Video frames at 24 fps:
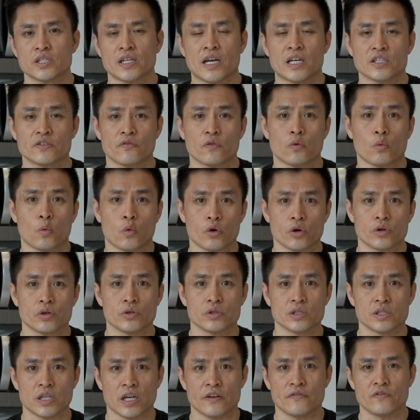stands for
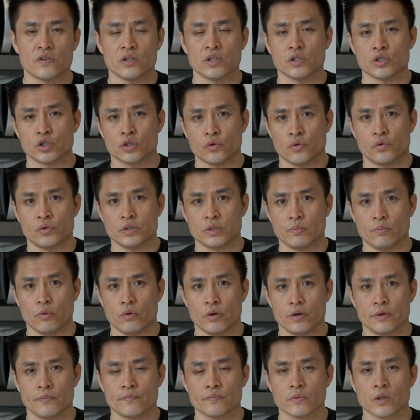Workers' Safety Insurance
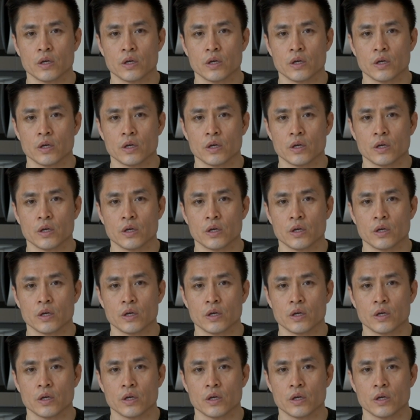Board.